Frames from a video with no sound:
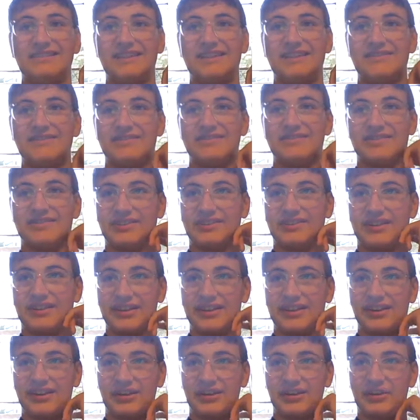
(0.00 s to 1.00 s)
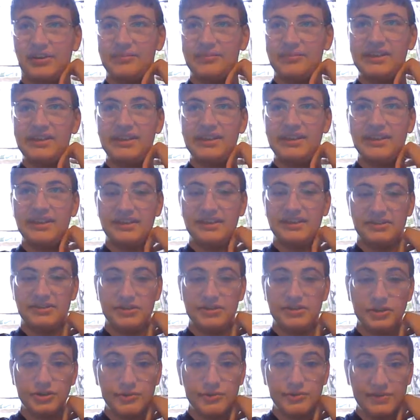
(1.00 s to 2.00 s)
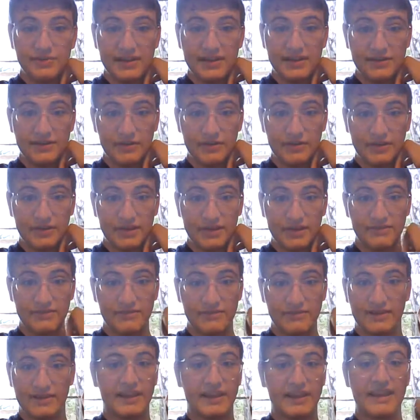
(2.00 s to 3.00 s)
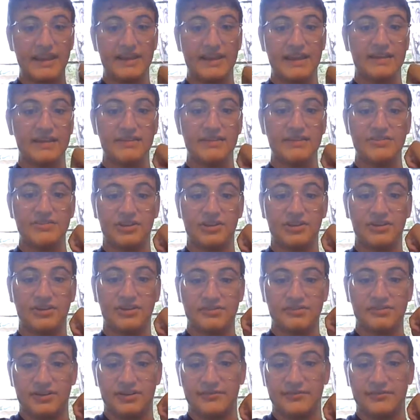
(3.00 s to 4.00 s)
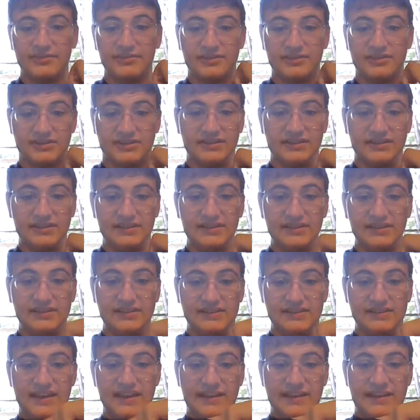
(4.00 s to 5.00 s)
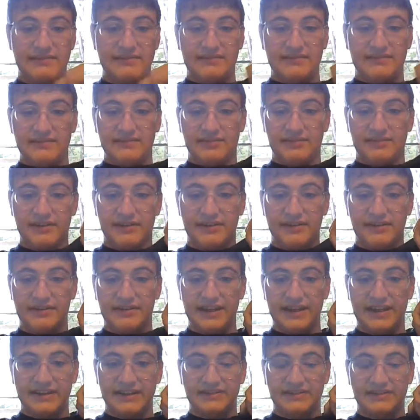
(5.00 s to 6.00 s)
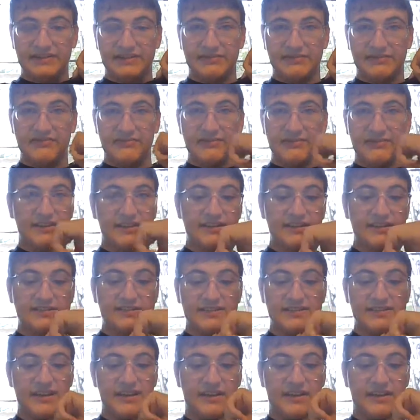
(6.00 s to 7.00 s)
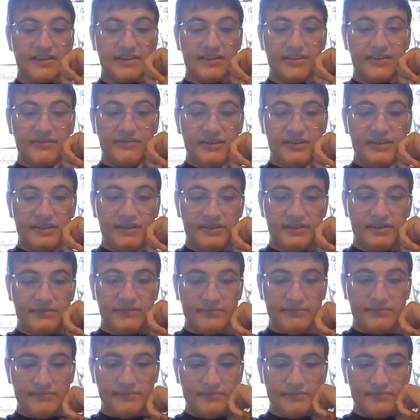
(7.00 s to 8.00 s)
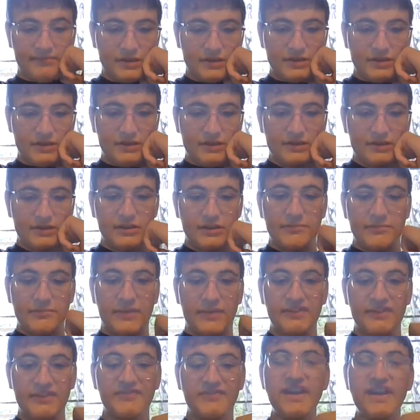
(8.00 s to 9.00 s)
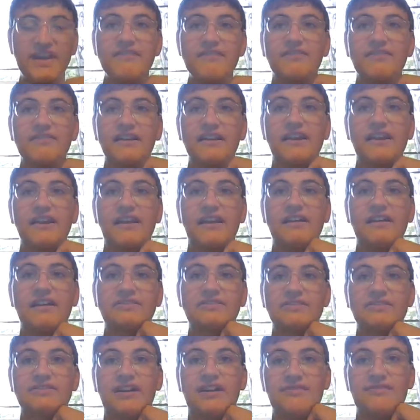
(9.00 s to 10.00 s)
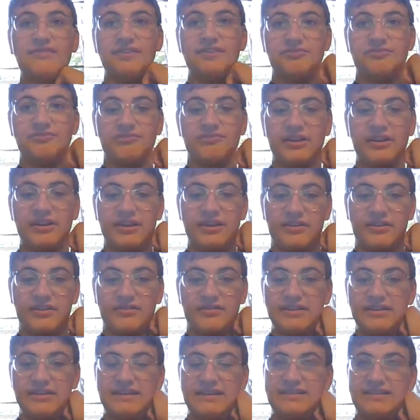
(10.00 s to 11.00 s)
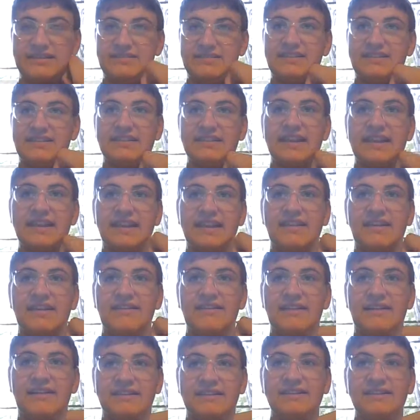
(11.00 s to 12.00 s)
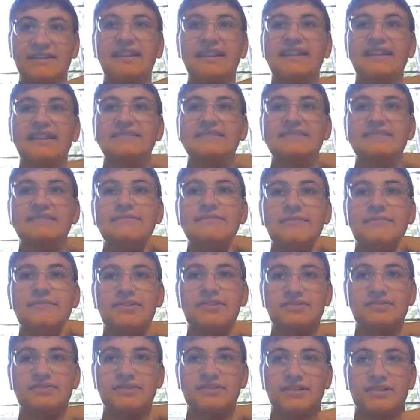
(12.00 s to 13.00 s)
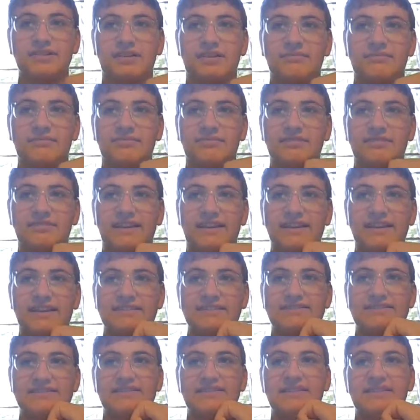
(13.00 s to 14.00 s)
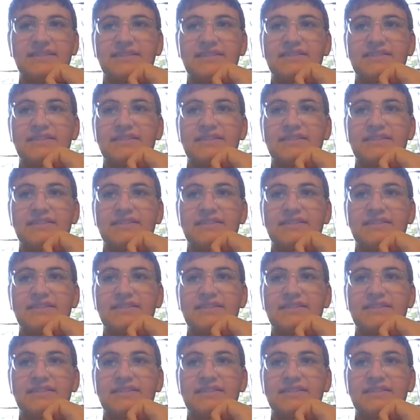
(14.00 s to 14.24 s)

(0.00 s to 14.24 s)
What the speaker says: gives for a lot of comedy. It should be annoying, but again, John Leguizamo just is that great of an actor, or it's not annoying. My favorite character of the trio is Diego, as he has the most complex